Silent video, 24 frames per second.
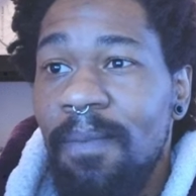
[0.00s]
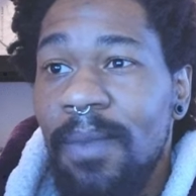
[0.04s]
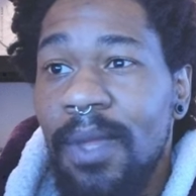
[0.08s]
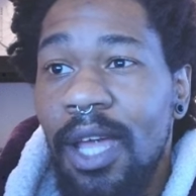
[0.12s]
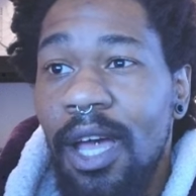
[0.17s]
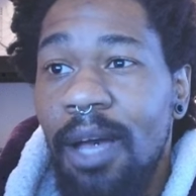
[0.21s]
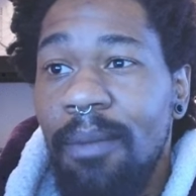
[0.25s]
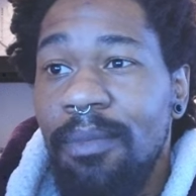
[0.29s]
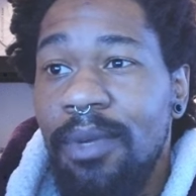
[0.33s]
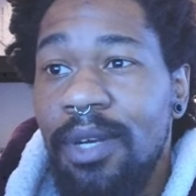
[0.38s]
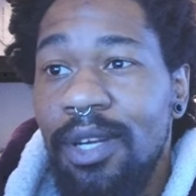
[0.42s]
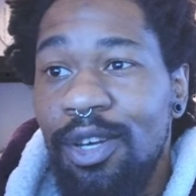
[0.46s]

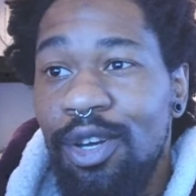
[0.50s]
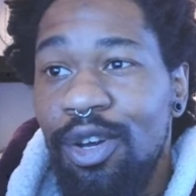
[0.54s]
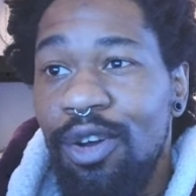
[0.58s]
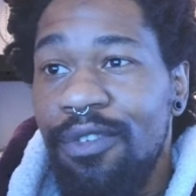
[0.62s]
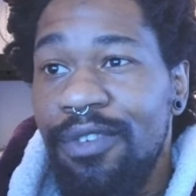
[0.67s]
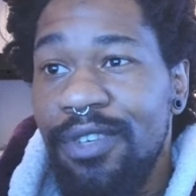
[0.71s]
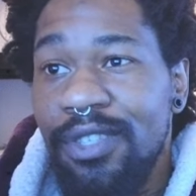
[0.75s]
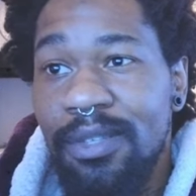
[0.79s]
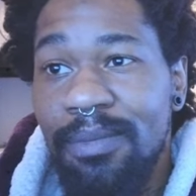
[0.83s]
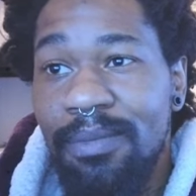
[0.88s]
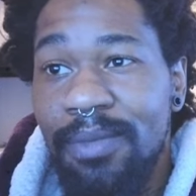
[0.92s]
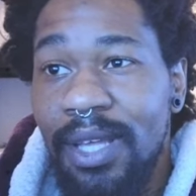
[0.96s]
I'm going to go over
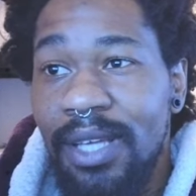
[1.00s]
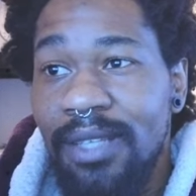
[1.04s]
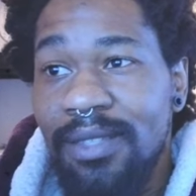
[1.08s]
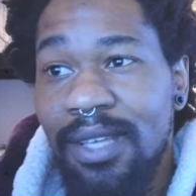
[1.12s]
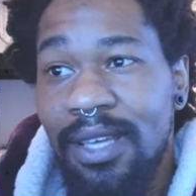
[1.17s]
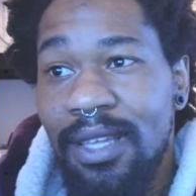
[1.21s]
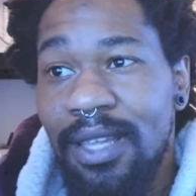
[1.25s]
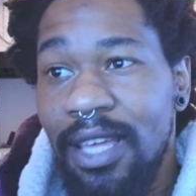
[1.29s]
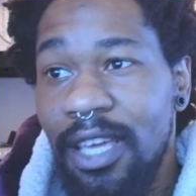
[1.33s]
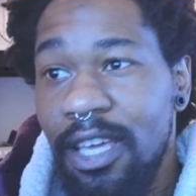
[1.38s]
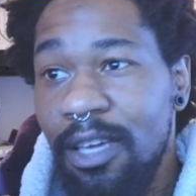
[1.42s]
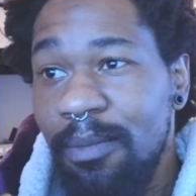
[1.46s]
some things I
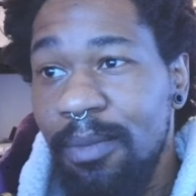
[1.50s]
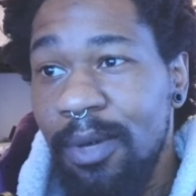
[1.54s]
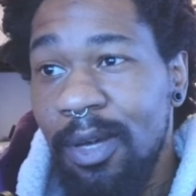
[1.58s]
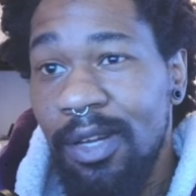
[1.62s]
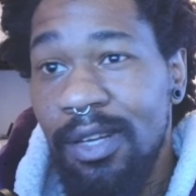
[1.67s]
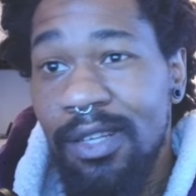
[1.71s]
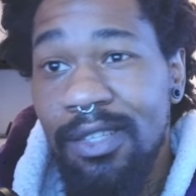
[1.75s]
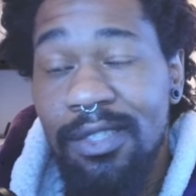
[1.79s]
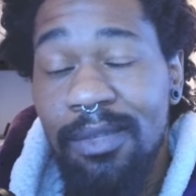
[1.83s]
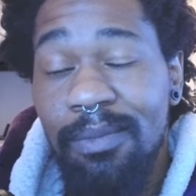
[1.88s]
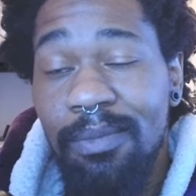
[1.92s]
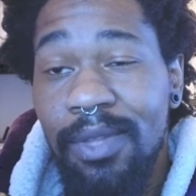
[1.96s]
like about
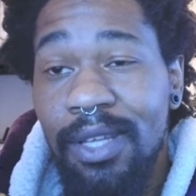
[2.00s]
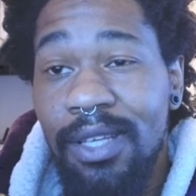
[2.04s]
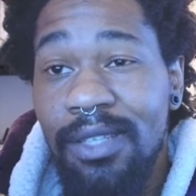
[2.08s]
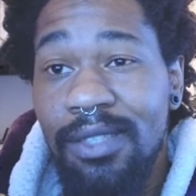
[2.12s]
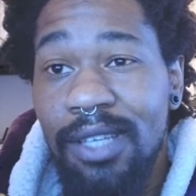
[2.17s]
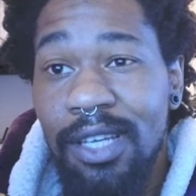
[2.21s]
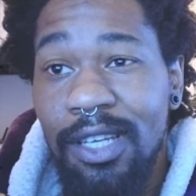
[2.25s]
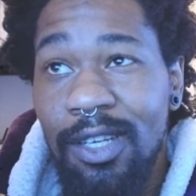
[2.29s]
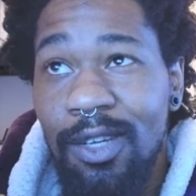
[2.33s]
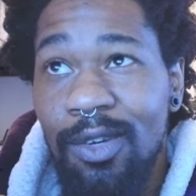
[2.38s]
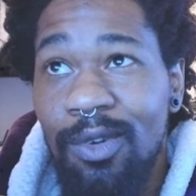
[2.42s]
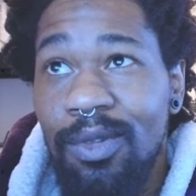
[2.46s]
it, some things
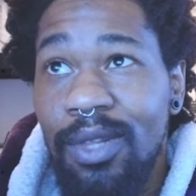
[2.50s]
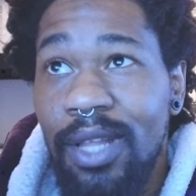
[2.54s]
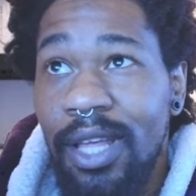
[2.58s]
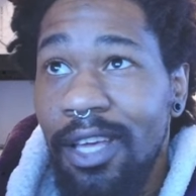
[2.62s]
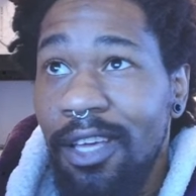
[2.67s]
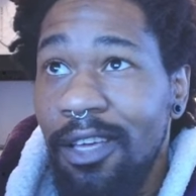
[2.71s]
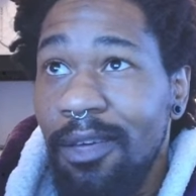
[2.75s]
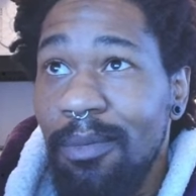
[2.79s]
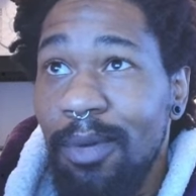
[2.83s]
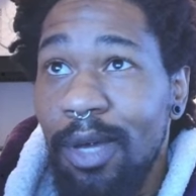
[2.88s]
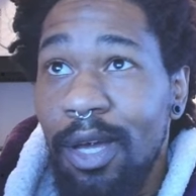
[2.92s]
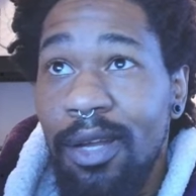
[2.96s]
I don't like
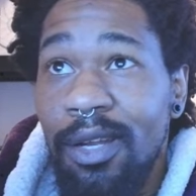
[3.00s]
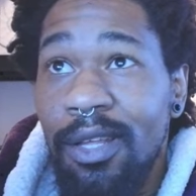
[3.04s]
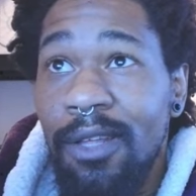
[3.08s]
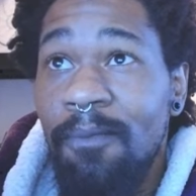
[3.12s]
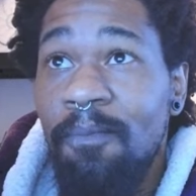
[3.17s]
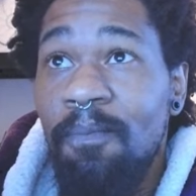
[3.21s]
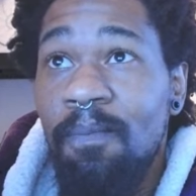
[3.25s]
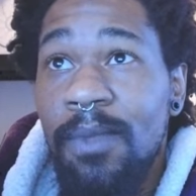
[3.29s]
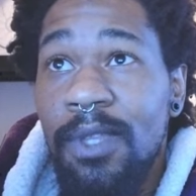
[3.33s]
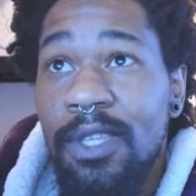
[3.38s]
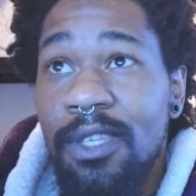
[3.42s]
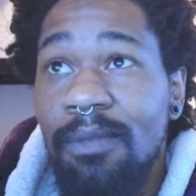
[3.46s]
about it,
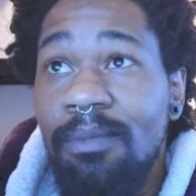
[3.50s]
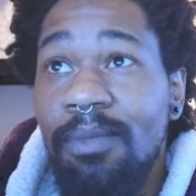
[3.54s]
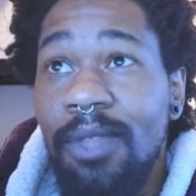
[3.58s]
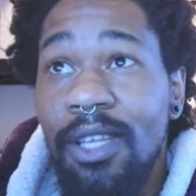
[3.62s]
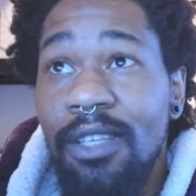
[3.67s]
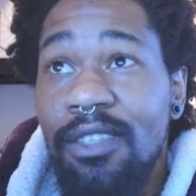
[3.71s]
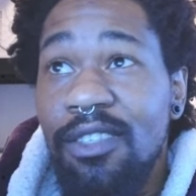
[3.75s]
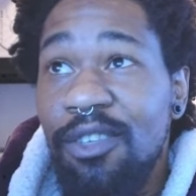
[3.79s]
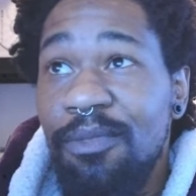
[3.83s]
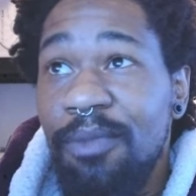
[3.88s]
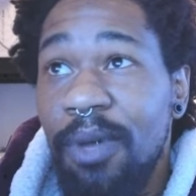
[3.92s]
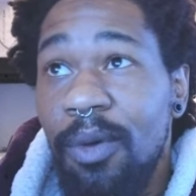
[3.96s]
some
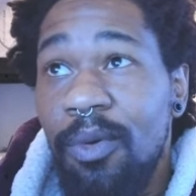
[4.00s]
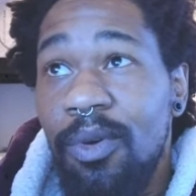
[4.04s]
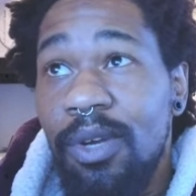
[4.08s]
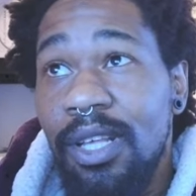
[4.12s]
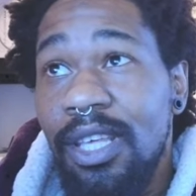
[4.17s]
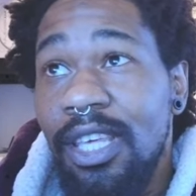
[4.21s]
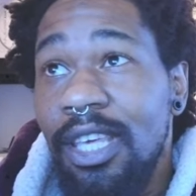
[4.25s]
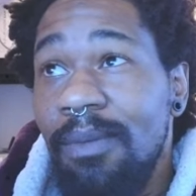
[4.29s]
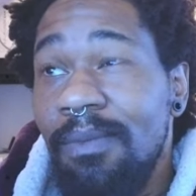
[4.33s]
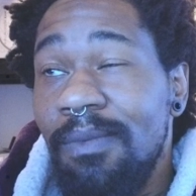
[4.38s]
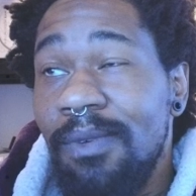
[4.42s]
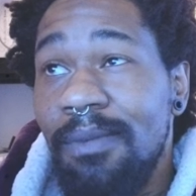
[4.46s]
things you might want to
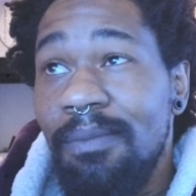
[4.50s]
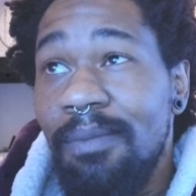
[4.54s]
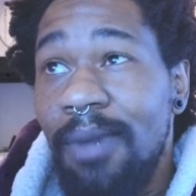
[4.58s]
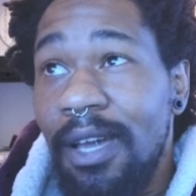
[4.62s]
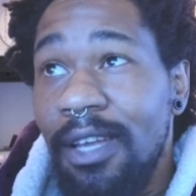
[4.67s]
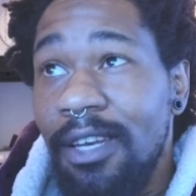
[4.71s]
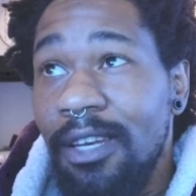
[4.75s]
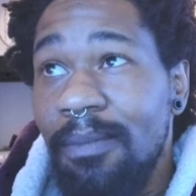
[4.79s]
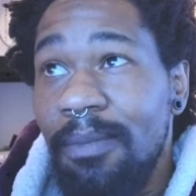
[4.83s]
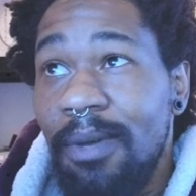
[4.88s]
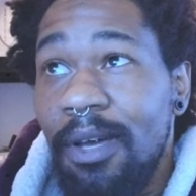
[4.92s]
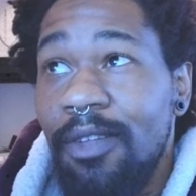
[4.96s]
keep in
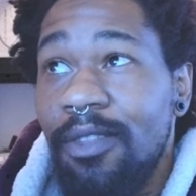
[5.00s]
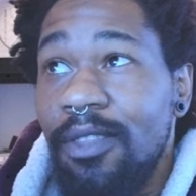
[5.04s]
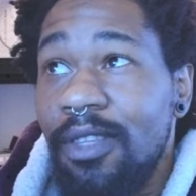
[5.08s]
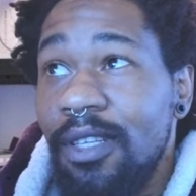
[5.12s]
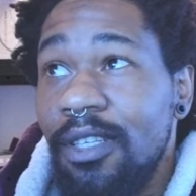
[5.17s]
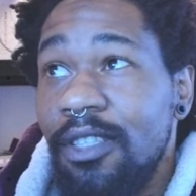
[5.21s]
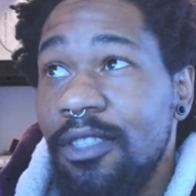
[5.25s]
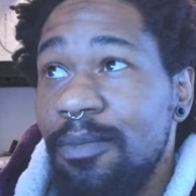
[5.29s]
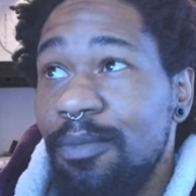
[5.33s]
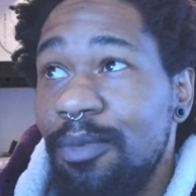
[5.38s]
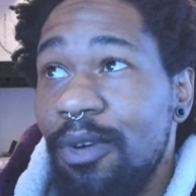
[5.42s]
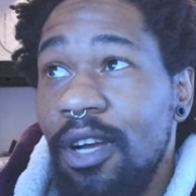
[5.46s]
mind about
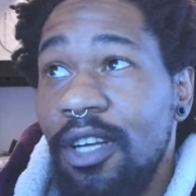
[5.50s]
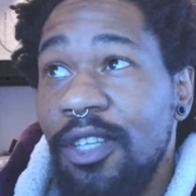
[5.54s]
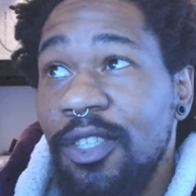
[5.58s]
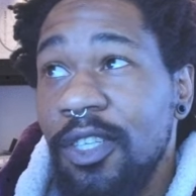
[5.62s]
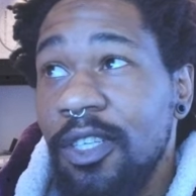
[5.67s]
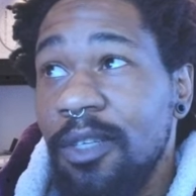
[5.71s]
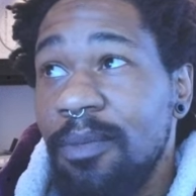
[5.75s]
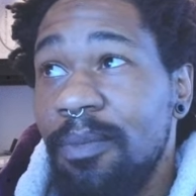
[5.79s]
this project.